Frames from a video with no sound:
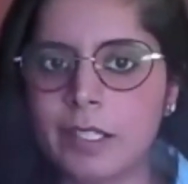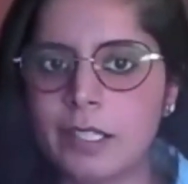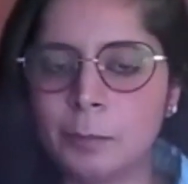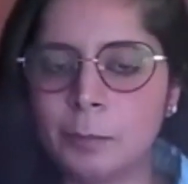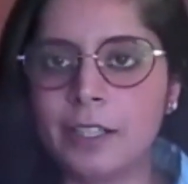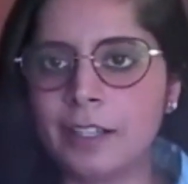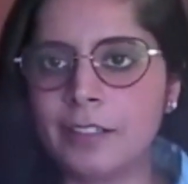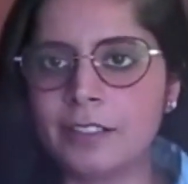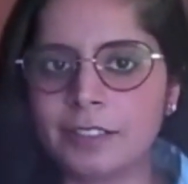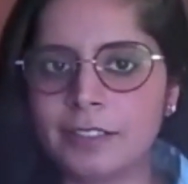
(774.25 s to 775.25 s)
We
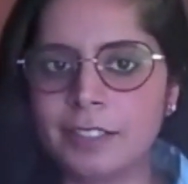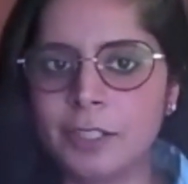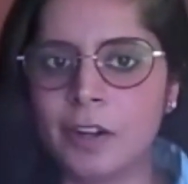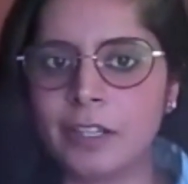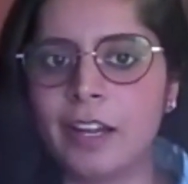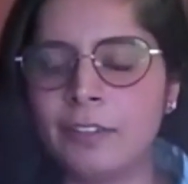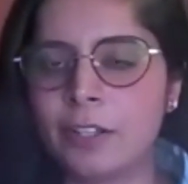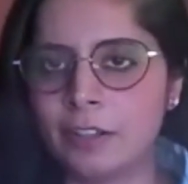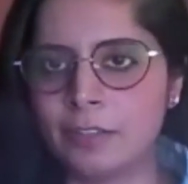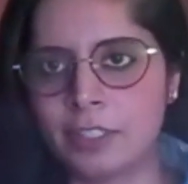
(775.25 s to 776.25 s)
can't not have a
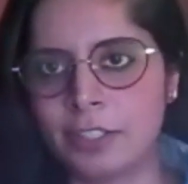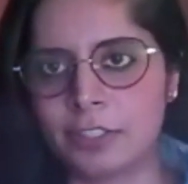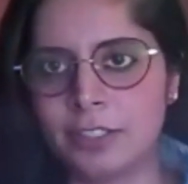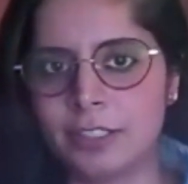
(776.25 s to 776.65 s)
conversation